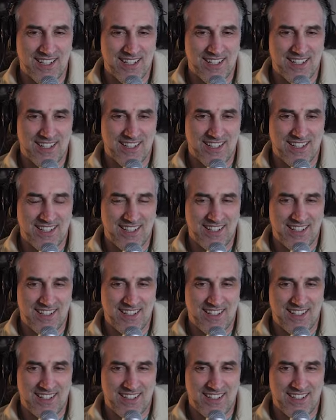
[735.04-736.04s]
Yes.
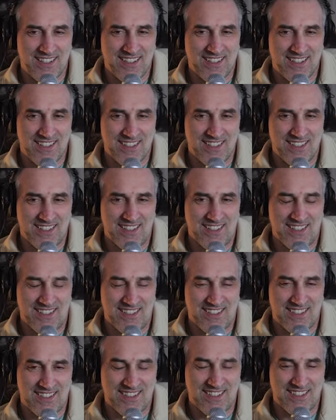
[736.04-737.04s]
So, thank you so
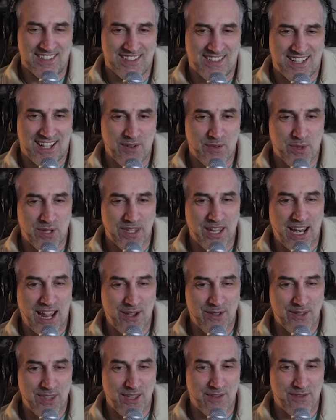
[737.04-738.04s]
much. Thank you. I wonder
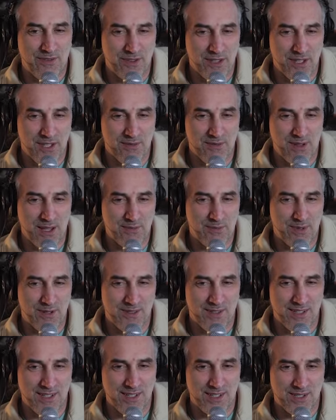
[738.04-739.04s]
how they feel, my
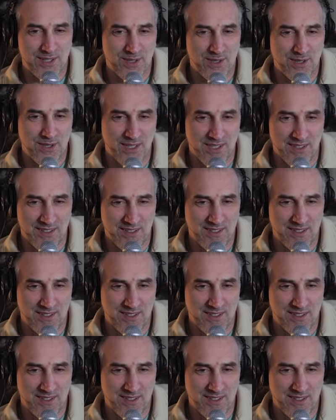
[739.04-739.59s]
Brazilian audience.